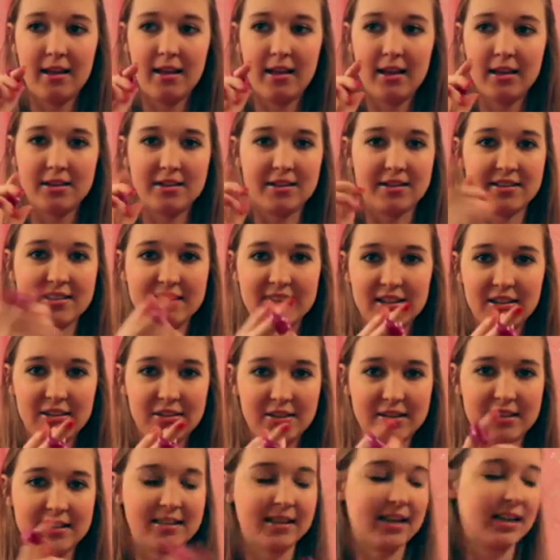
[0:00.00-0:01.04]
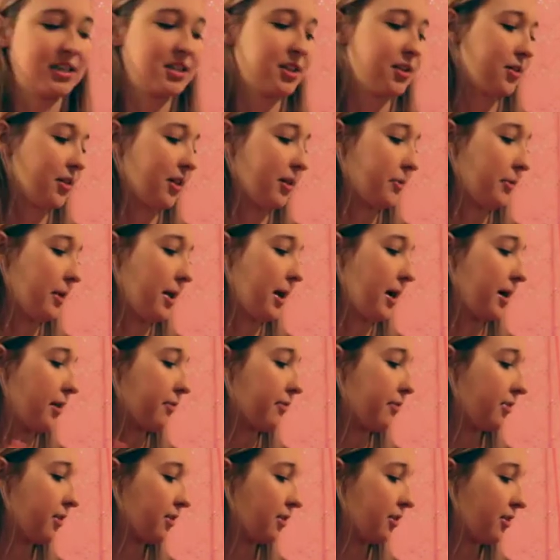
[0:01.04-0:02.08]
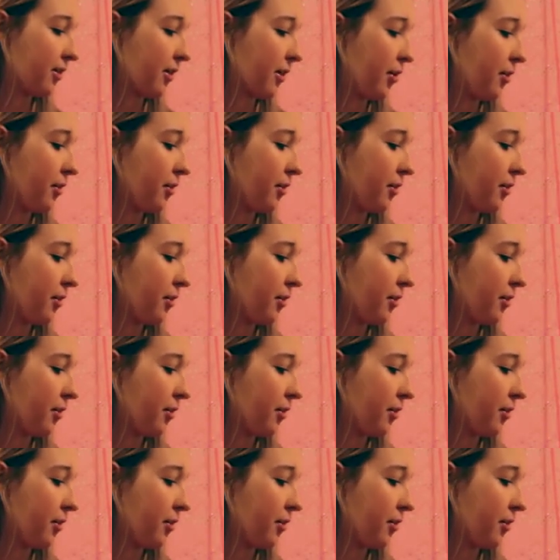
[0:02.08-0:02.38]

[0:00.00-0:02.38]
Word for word: it's just a little inside joke that we have. So,